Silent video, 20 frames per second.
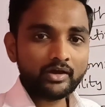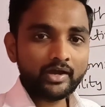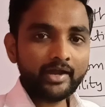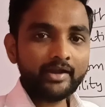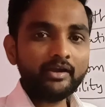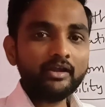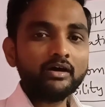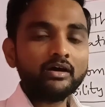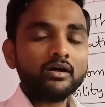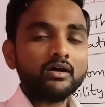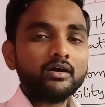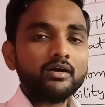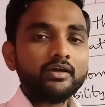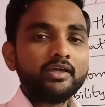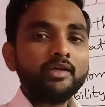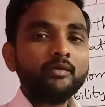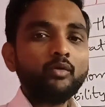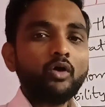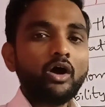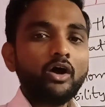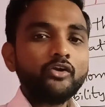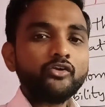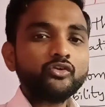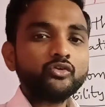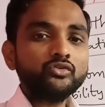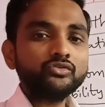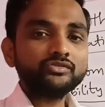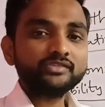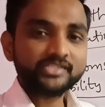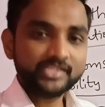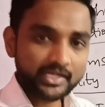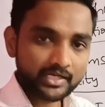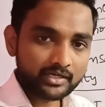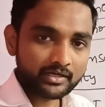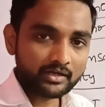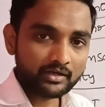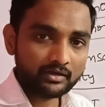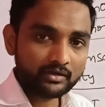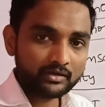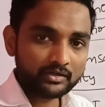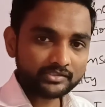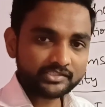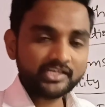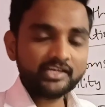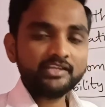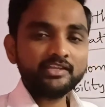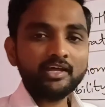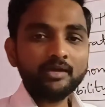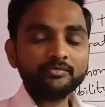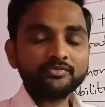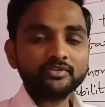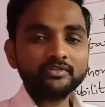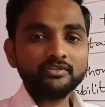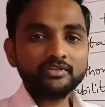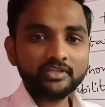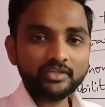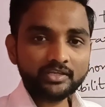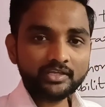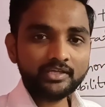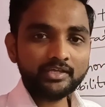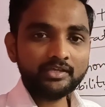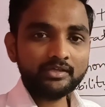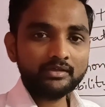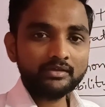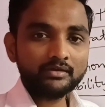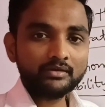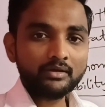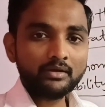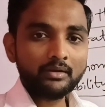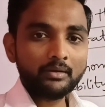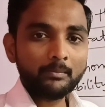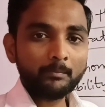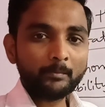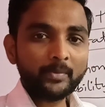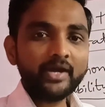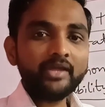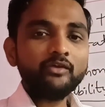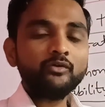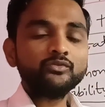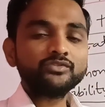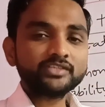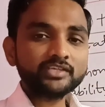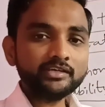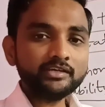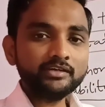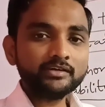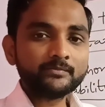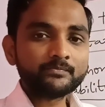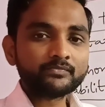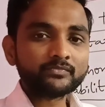and he want to check J Thomson theory by using